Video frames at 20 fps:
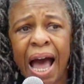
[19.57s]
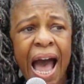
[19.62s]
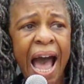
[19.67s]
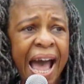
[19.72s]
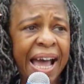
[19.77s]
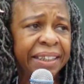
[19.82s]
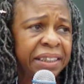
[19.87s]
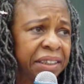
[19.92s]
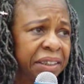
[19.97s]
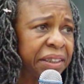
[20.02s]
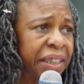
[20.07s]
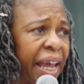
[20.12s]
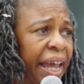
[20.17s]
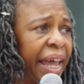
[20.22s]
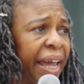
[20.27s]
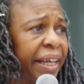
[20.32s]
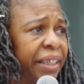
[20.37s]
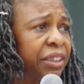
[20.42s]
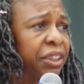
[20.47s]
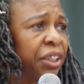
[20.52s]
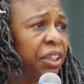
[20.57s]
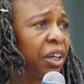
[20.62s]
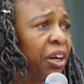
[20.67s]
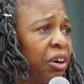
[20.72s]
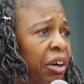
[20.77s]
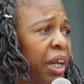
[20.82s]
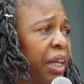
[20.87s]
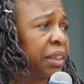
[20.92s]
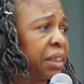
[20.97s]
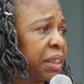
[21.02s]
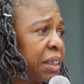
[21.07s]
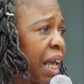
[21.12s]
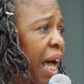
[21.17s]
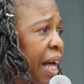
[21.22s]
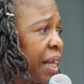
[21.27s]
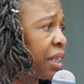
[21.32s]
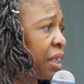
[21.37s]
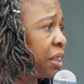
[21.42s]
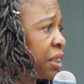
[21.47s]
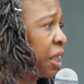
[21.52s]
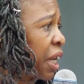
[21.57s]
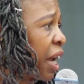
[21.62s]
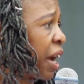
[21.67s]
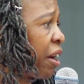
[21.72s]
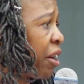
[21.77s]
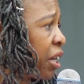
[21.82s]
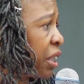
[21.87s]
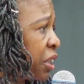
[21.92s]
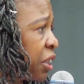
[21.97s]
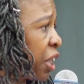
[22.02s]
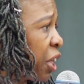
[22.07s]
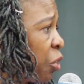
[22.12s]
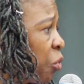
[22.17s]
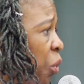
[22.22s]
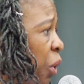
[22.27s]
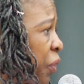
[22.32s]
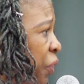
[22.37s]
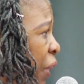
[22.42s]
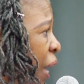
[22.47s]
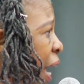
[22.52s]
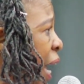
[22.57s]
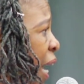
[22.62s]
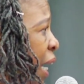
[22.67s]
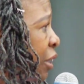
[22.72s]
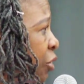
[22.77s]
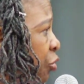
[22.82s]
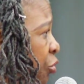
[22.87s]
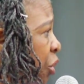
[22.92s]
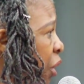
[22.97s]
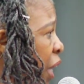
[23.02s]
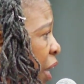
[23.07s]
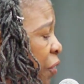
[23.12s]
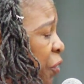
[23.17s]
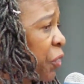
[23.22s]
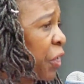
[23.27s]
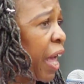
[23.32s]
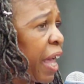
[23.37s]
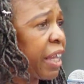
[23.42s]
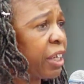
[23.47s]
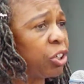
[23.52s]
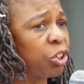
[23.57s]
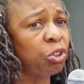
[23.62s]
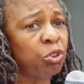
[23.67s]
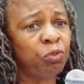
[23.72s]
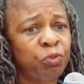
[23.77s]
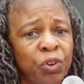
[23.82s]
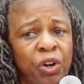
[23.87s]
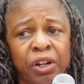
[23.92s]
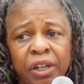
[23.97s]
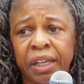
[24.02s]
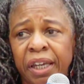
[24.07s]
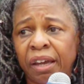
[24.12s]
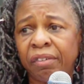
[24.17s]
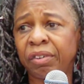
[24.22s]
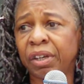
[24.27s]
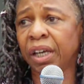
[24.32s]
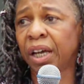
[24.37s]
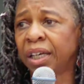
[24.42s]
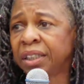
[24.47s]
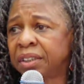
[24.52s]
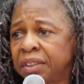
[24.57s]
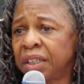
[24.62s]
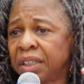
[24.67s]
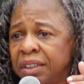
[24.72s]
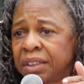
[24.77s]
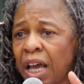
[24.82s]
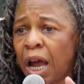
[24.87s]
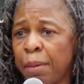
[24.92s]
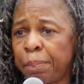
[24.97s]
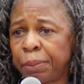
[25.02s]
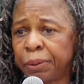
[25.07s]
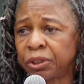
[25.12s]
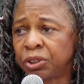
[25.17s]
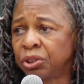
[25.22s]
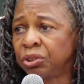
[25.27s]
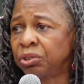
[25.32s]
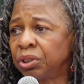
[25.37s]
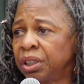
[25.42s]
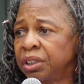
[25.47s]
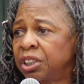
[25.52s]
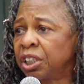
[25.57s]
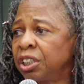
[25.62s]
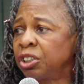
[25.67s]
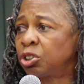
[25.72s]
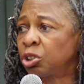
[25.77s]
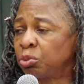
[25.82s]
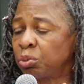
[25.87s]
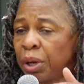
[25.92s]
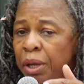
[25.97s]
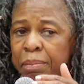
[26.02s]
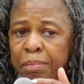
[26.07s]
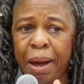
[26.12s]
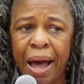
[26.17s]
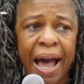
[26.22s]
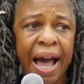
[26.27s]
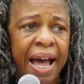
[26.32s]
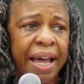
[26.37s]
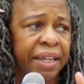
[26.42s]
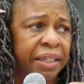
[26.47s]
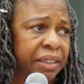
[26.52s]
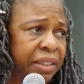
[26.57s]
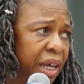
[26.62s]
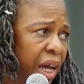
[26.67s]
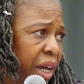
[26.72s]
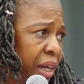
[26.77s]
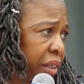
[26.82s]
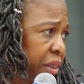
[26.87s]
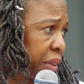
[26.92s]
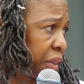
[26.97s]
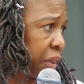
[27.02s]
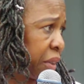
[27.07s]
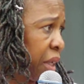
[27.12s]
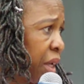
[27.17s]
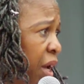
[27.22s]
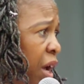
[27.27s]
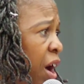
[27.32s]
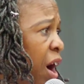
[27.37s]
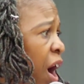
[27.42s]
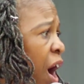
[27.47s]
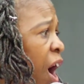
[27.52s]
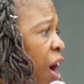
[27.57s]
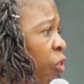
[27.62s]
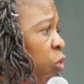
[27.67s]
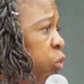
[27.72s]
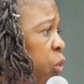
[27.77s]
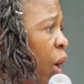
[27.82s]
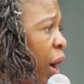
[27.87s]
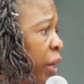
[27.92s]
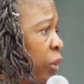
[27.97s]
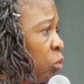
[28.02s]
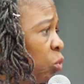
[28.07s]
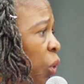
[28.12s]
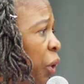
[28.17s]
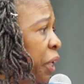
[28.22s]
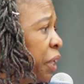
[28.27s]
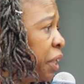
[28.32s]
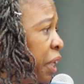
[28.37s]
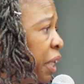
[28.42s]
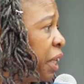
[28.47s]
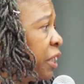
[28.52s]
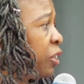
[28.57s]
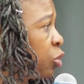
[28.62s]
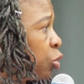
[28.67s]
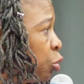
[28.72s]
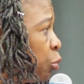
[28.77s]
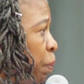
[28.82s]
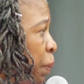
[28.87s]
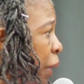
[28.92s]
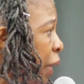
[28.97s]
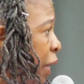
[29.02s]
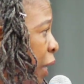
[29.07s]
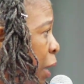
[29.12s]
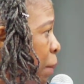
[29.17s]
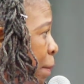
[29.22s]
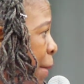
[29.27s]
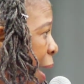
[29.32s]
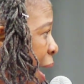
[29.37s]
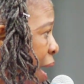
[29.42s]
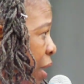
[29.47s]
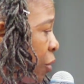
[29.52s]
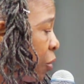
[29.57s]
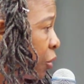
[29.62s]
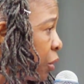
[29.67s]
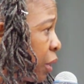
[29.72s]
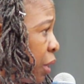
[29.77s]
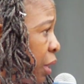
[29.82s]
I stand here in solidarity with Andrea. Thank you for giving us this opportunity to remind us of what we need to be about.